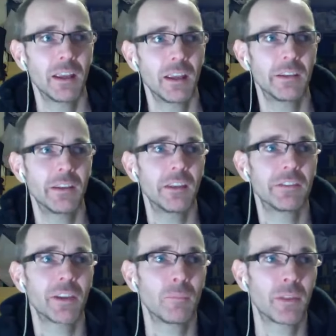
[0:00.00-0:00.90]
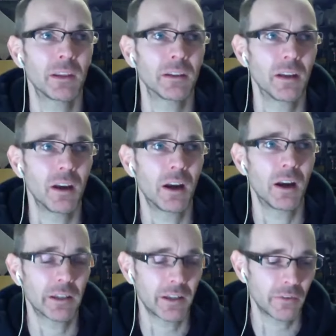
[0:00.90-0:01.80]
is, is something, I, I
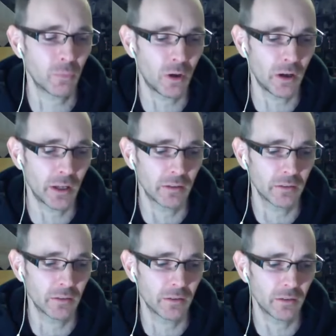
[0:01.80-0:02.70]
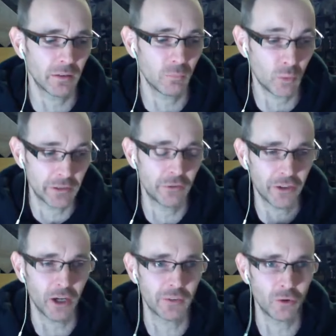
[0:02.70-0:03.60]
guess why when you
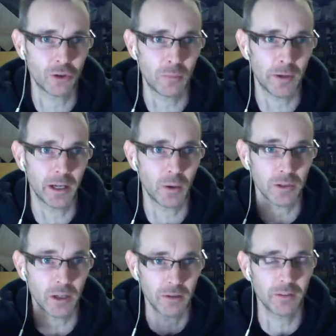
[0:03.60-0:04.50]
started talking about it, I was like,